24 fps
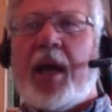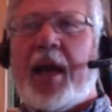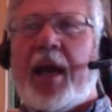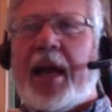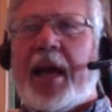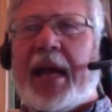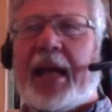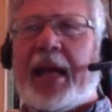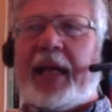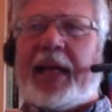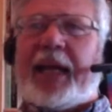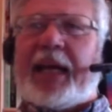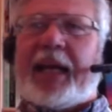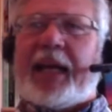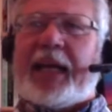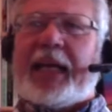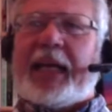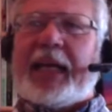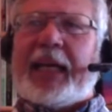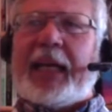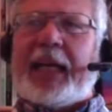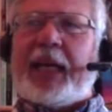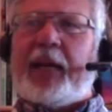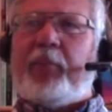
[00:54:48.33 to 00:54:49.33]
And, and
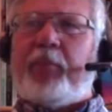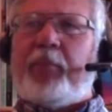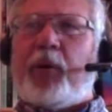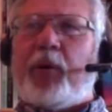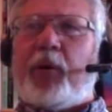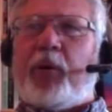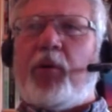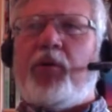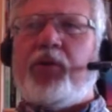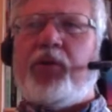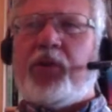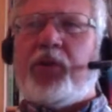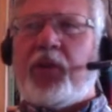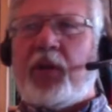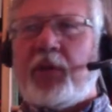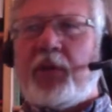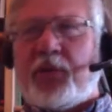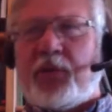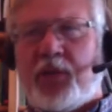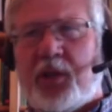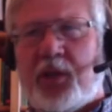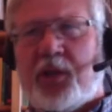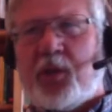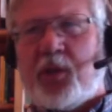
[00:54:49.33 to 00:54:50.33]
again, both
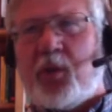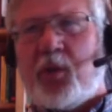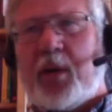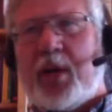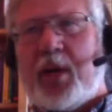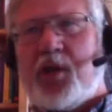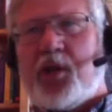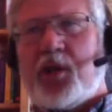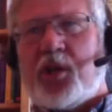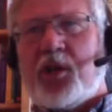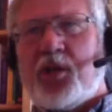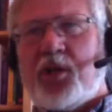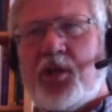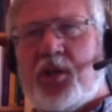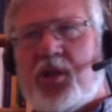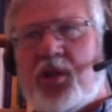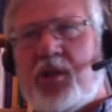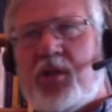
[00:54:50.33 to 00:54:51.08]
situations